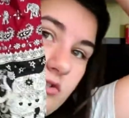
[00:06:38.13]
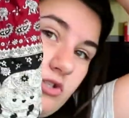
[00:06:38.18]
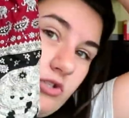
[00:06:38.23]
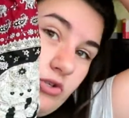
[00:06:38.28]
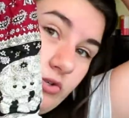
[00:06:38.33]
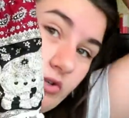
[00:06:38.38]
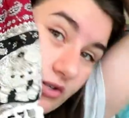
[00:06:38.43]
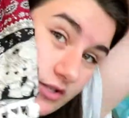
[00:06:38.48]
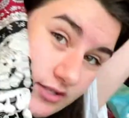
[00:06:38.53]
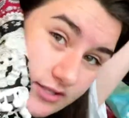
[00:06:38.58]

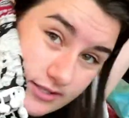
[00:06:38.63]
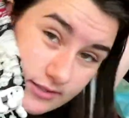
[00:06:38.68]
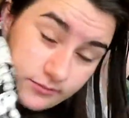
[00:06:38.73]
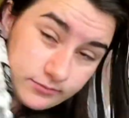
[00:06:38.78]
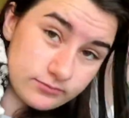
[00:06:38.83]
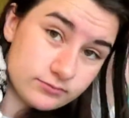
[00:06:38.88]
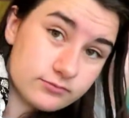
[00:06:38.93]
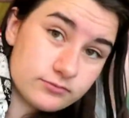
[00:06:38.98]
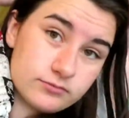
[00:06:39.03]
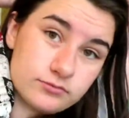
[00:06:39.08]
shorts,
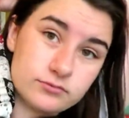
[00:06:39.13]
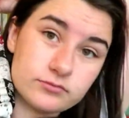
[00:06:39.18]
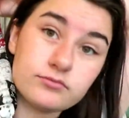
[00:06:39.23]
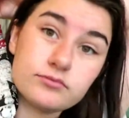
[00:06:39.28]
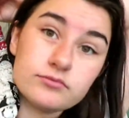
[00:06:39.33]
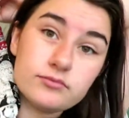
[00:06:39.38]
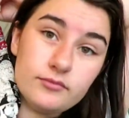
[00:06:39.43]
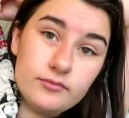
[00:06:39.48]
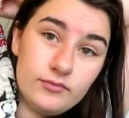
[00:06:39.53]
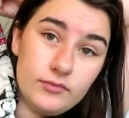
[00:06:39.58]

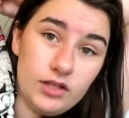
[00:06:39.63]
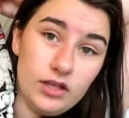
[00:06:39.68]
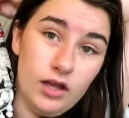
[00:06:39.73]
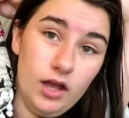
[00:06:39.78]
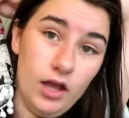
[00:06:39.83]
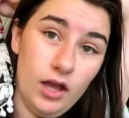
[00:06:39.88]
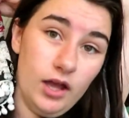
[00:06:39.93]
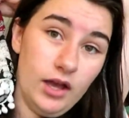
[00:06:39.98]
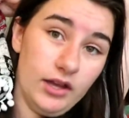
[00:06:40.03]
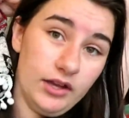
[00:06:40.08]

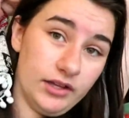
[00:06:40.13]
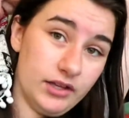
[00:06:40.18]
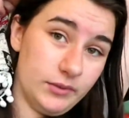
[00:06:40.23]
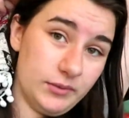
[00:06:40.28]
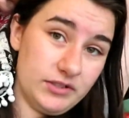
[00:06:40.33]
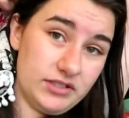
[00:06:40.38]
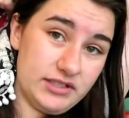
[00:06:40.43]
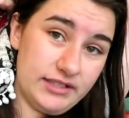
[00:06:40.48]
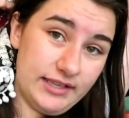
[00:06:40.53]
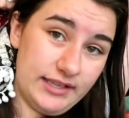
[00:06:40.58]
you know,
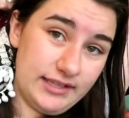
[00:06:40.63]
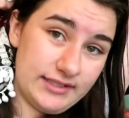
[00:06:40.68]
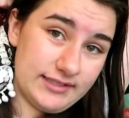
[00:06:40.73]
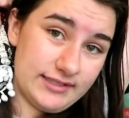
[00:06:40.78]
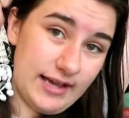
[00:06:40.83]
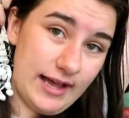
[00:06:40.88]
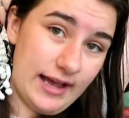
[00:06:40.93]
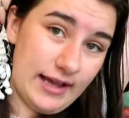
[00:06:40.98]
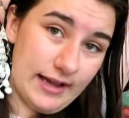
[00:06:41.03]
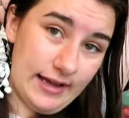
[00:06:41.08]
with the
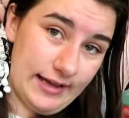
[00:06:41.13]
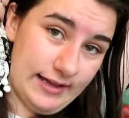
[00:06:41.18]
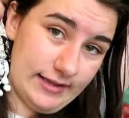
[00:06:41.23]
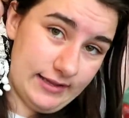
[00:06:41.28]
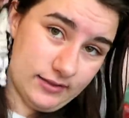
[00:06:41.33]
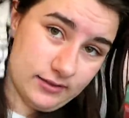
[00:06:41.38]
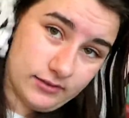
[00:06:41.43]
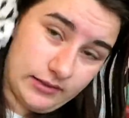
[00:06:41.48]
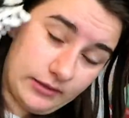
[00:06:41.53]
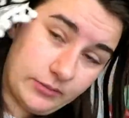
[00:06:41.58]

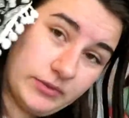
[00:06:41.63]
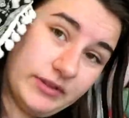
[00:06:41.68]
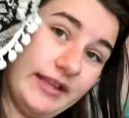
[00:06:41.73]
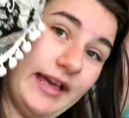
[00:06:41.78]
tie, like with